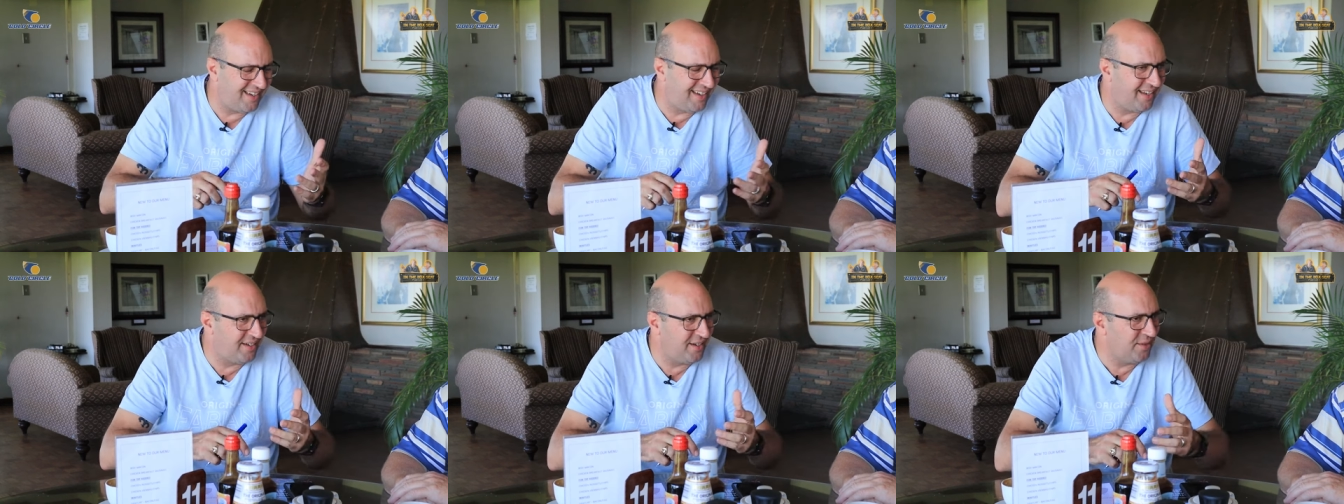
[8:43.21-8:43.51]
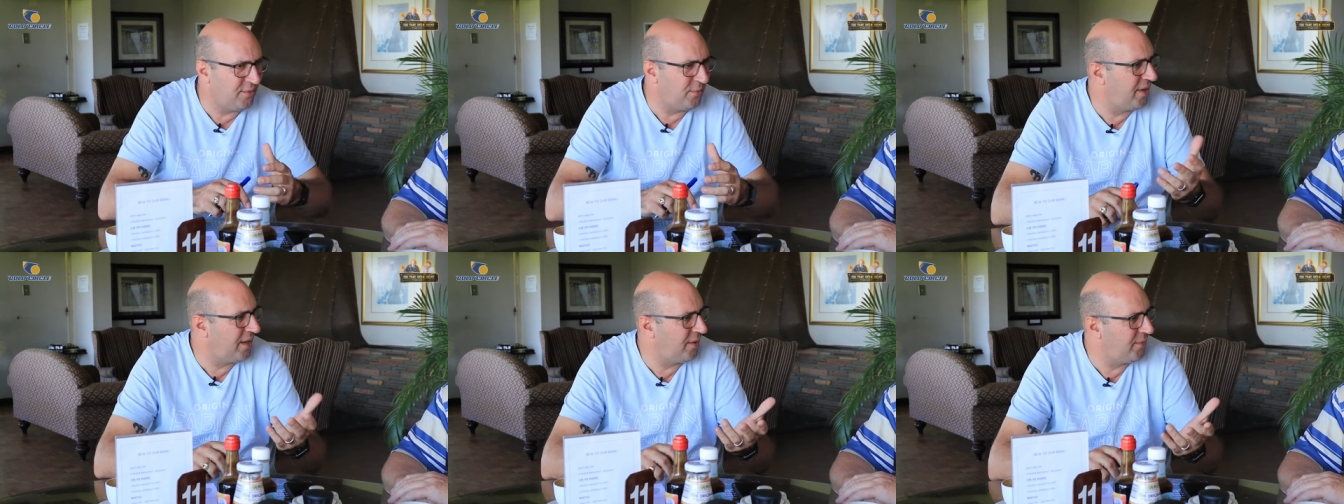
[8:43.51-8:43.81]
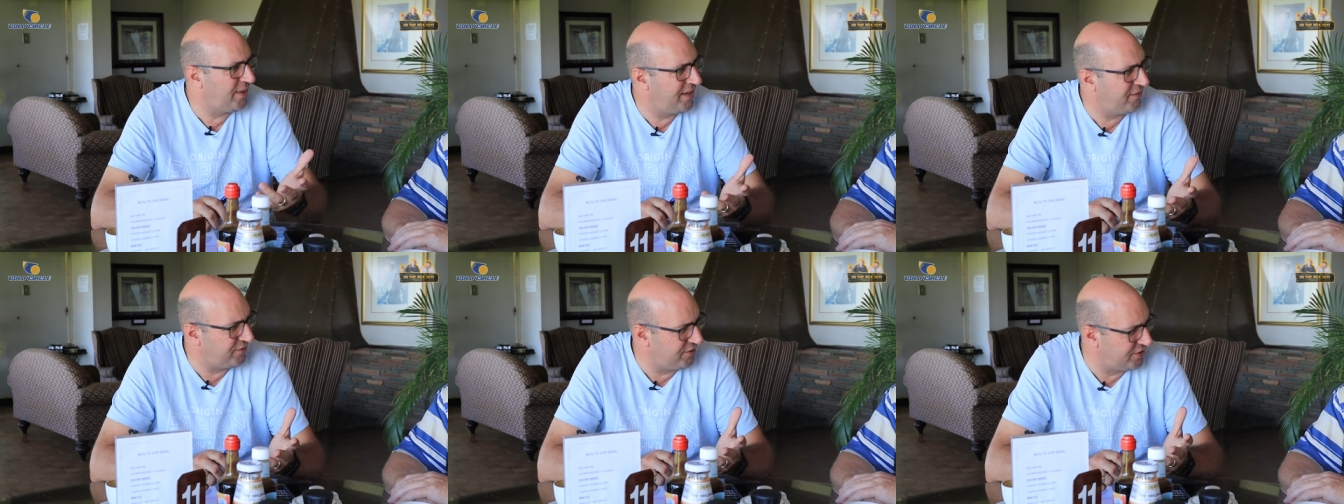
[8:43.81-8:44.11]
I don't know why
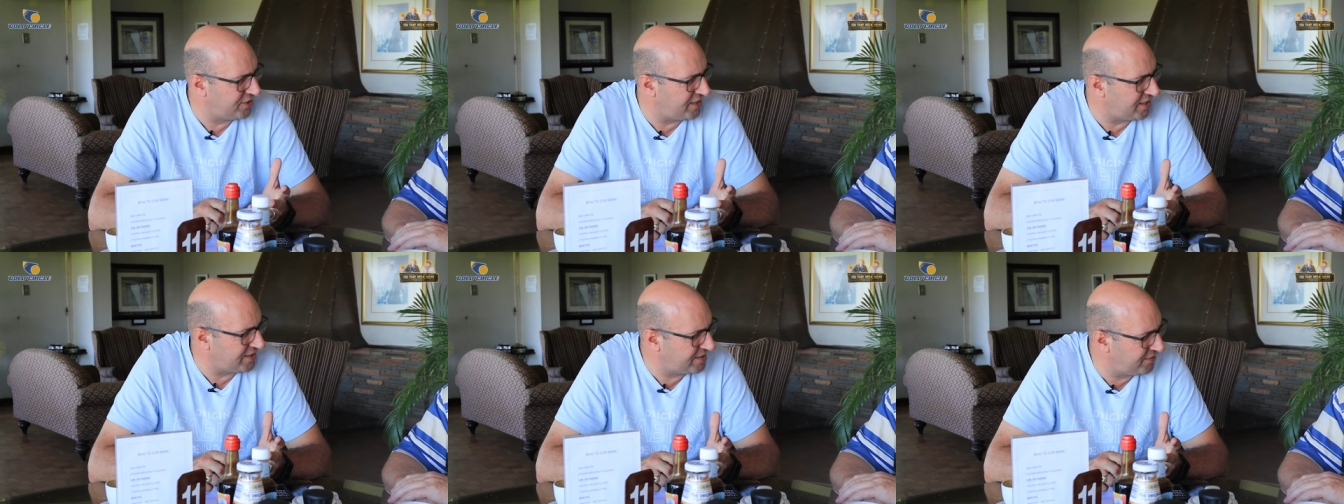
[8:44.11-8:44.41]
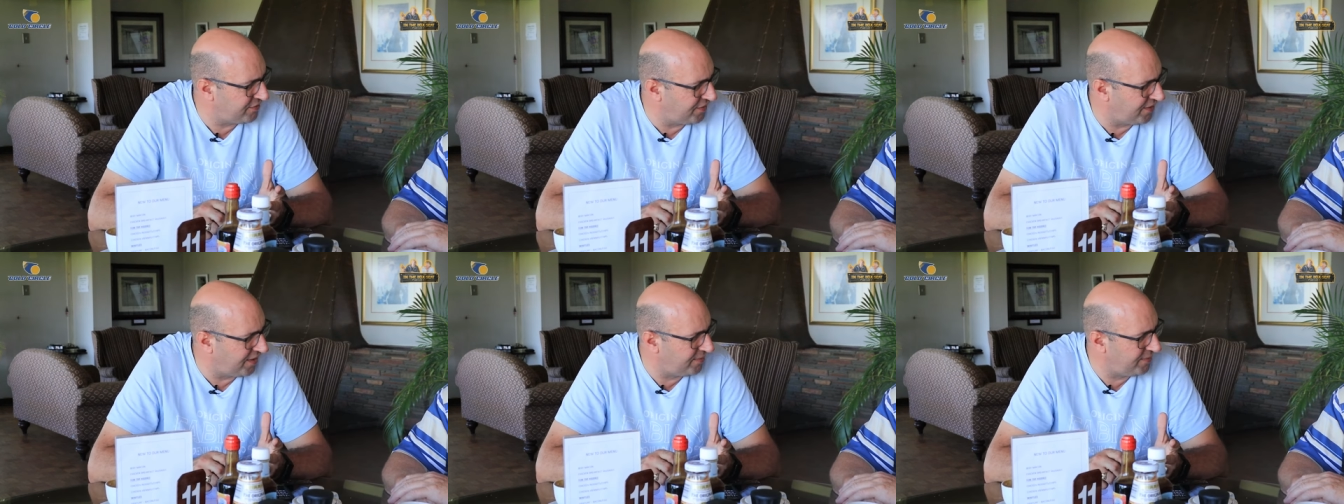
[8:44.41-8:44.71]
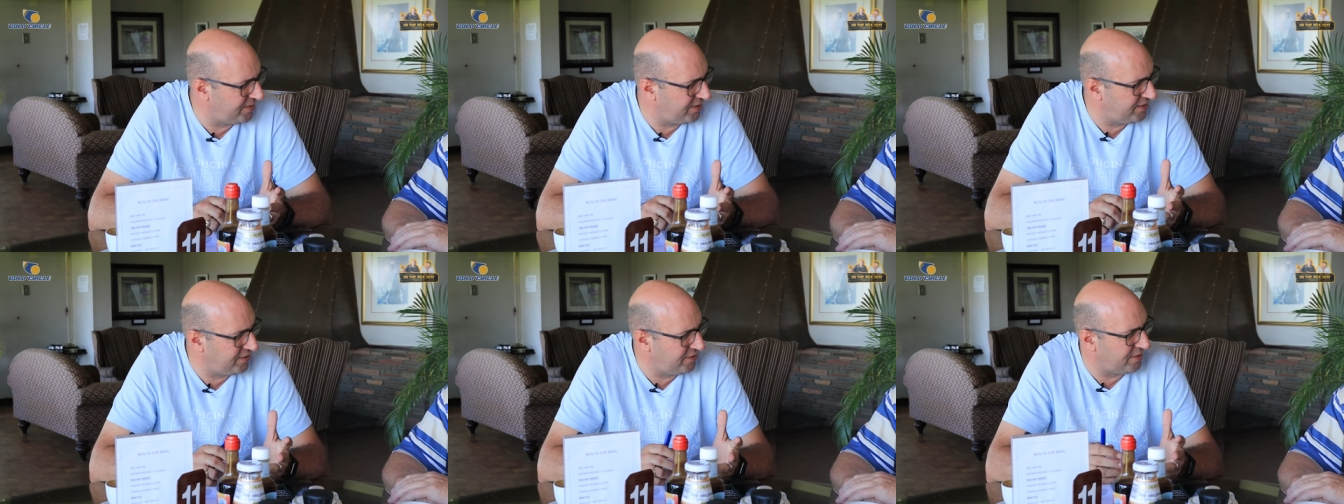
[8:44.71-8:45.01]
we have to justify
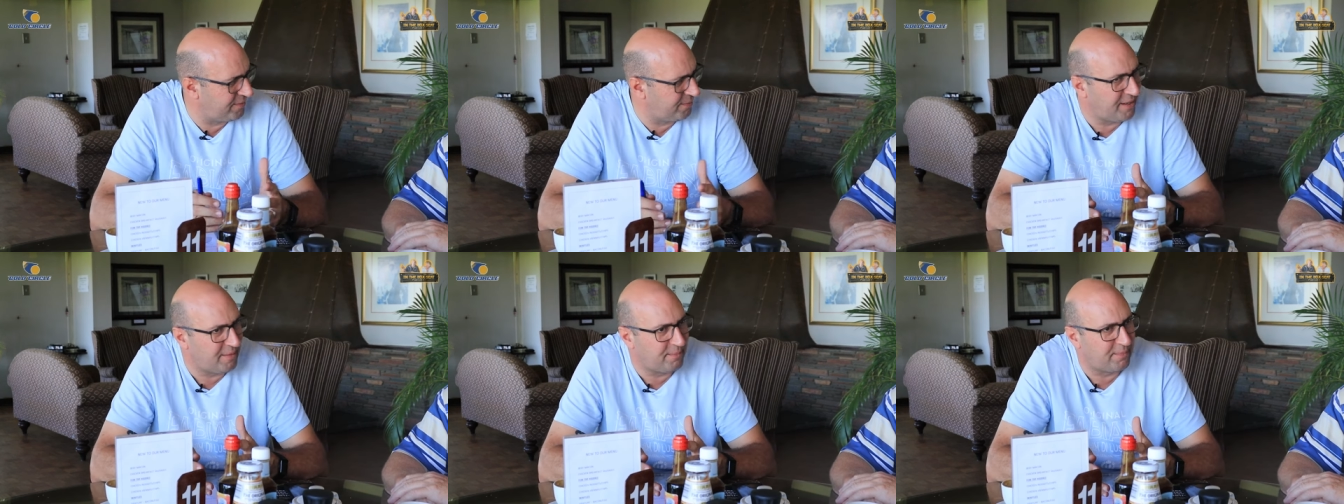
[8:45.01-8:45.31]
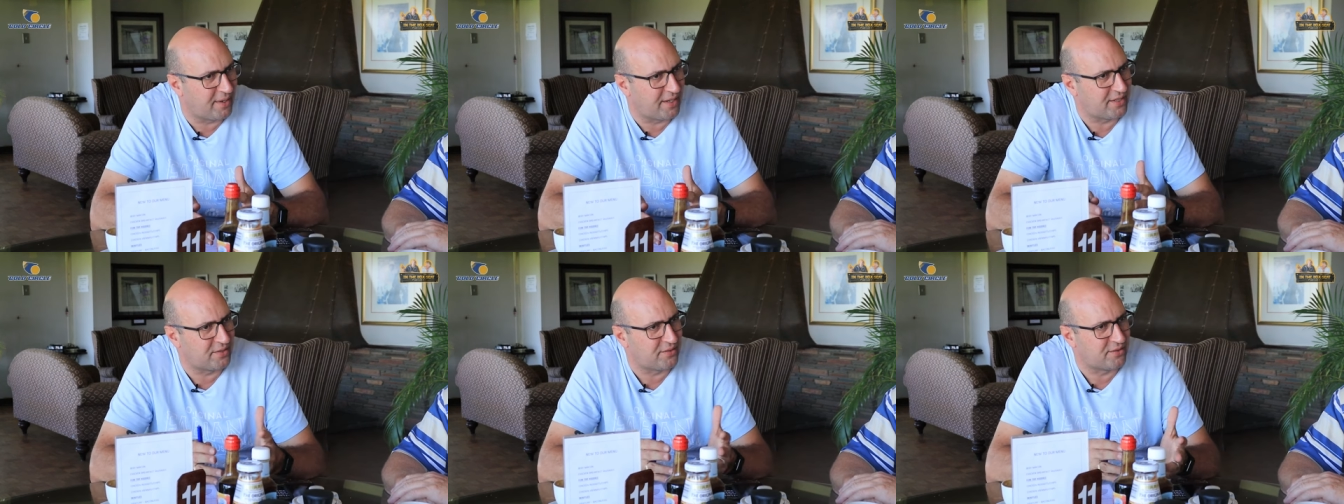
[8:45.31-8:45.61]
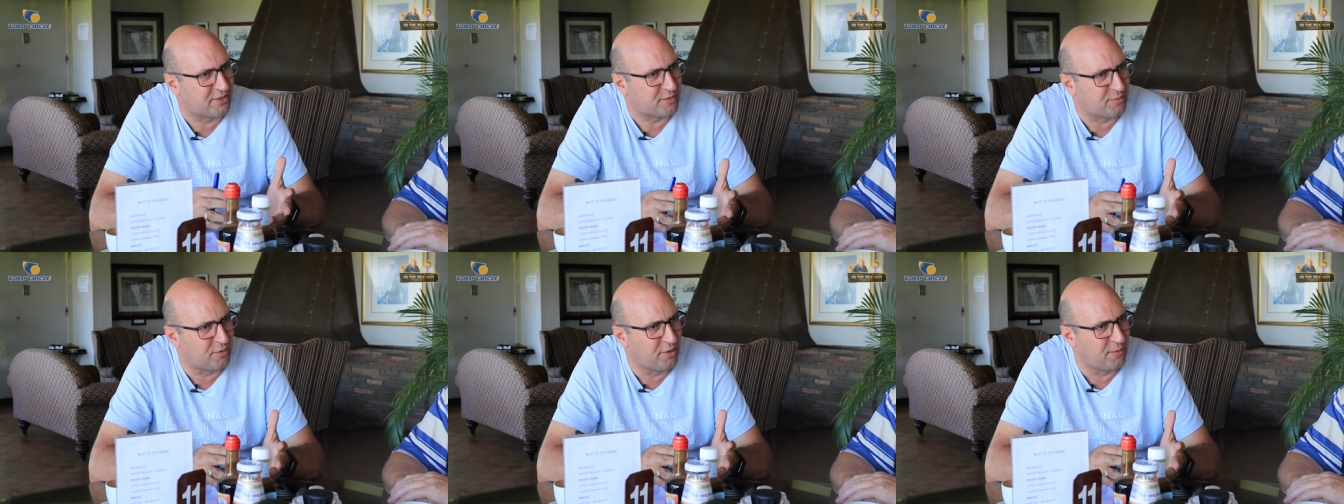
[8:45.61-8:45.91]
whether you're a big punter
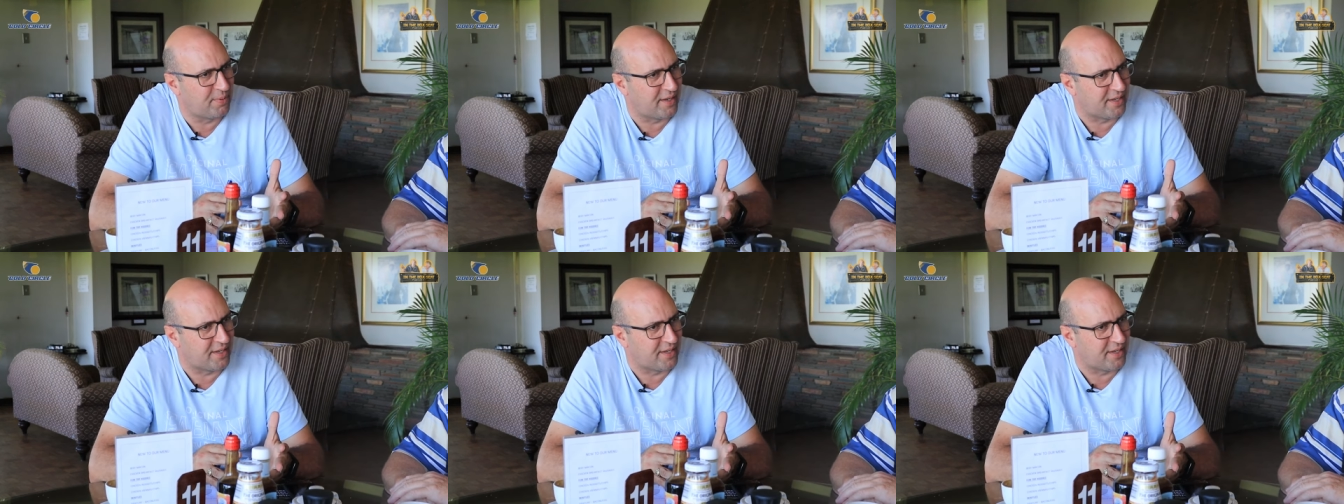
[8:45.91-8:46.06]
or a small